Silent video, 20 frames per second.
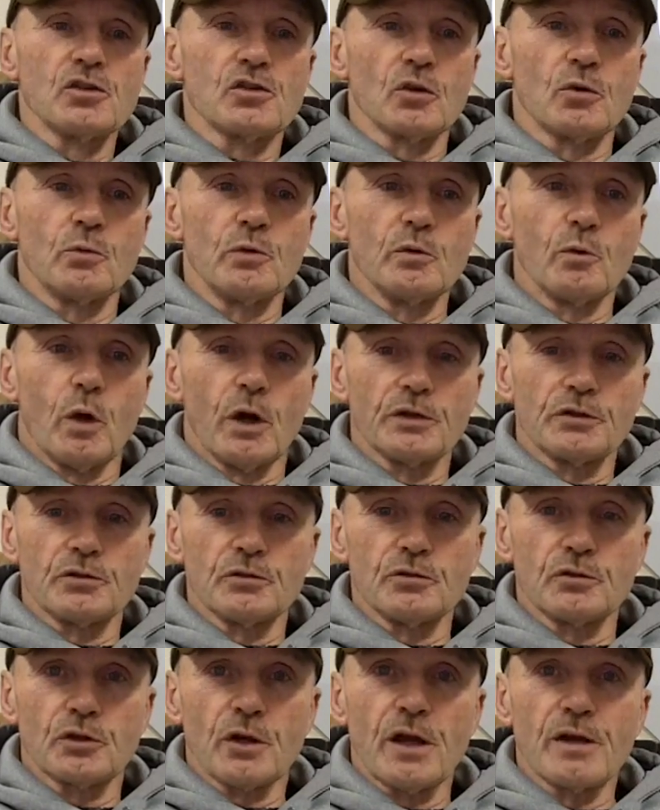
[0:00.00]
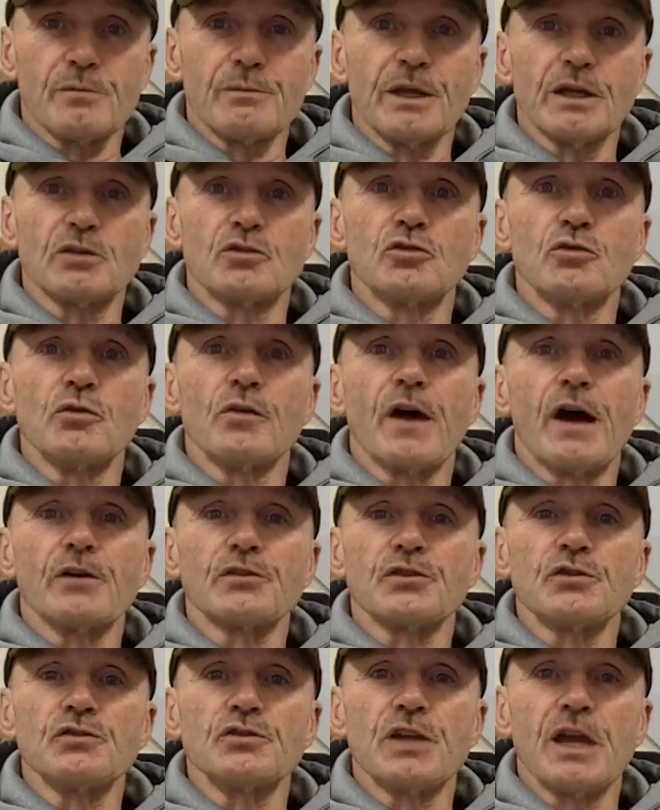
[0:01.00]
So we want to try to make
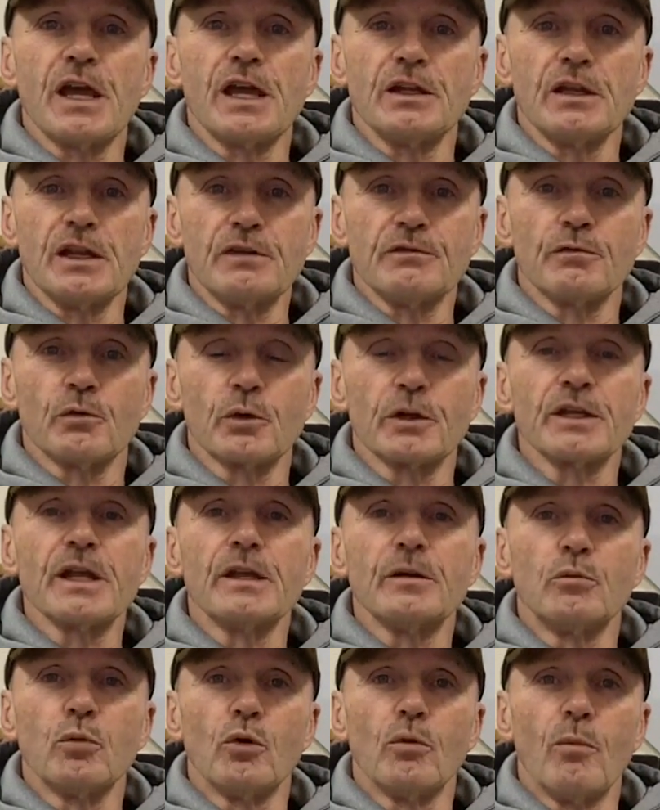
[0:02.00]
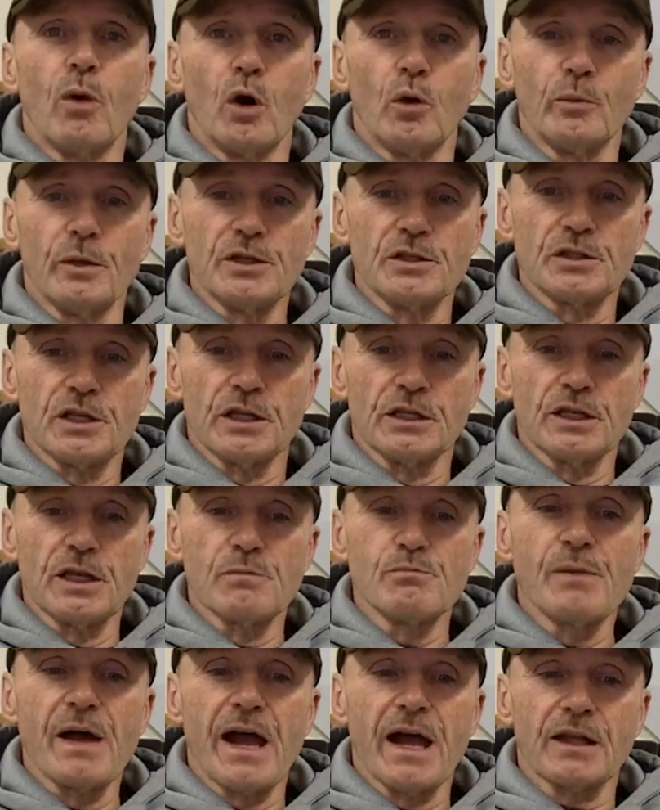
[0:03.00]
2010 a forgettable moment and
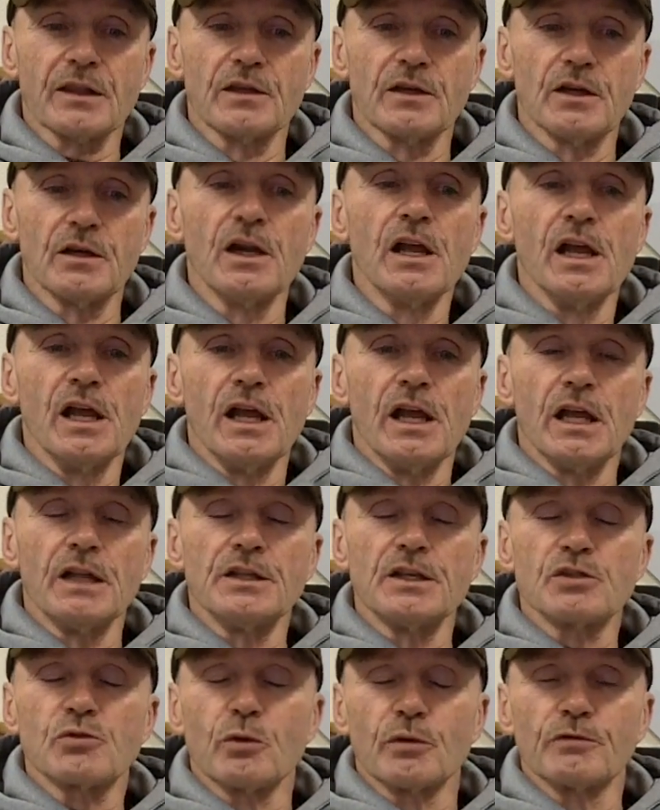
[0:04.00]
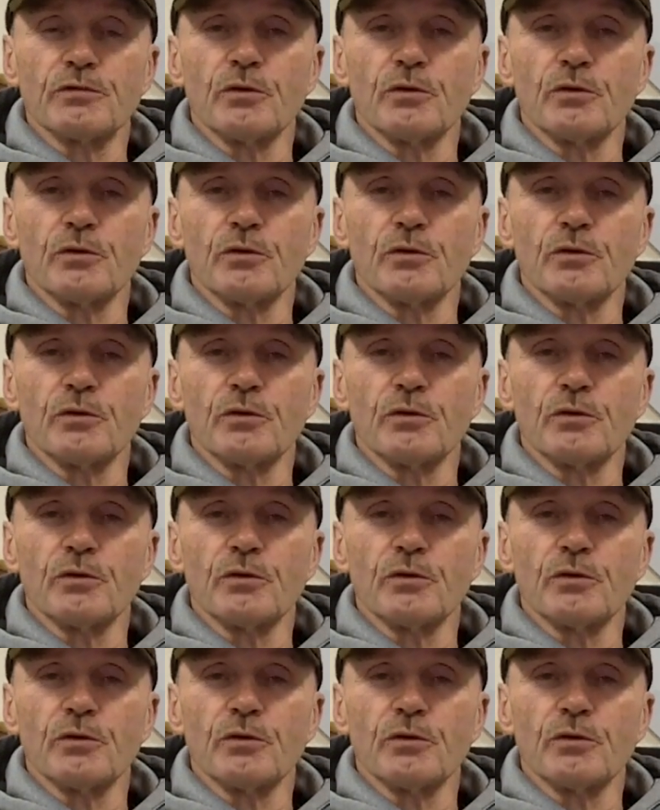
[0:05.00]
get back there. And that's